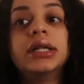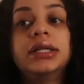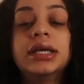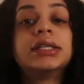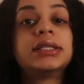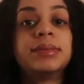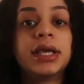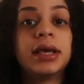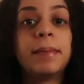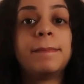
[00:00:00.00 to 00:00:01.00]
This
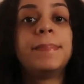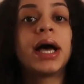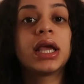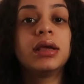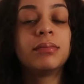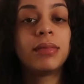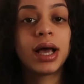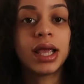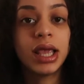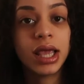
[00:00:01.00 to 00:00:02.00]
man bite
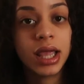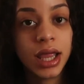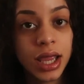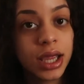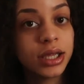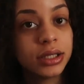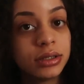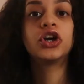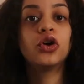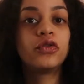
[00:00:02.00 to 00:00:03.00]
my hand
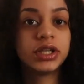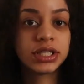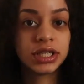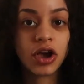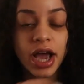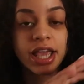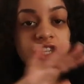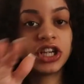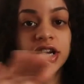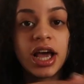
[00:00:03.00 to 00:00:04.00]
for no reason, y'all. I
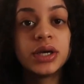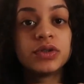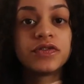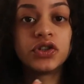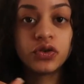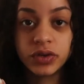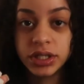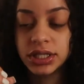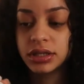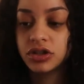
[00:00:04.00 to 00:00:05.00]
kid y'all not, it was for no
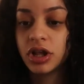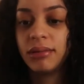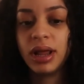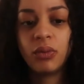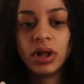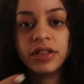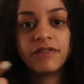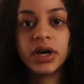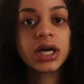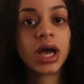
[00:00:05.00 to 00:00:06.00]
reason. So I'm like, what the
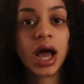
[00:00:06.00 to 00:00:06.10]
fuck?